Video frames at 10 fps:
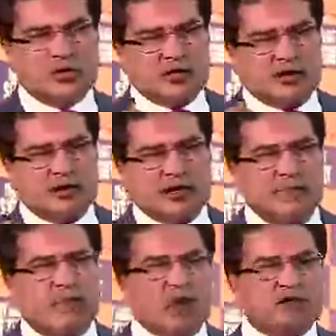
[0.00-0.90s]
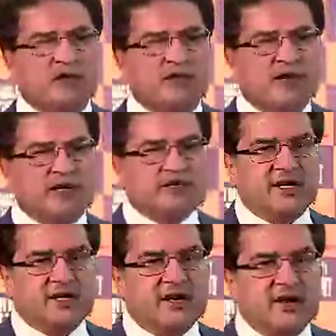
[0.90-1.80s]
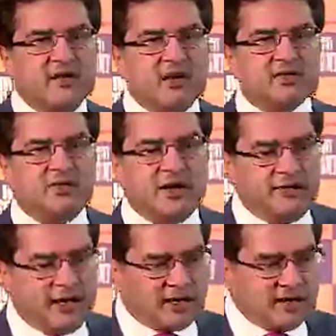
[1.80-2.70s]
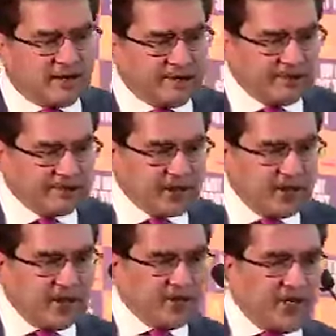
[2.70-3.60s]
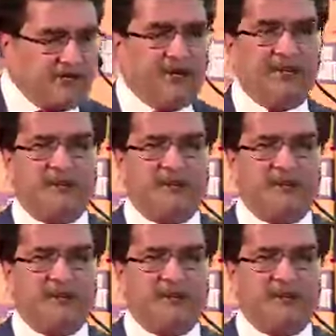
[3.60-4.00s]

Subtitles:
the importance of interest rate was very, very clear. Then we,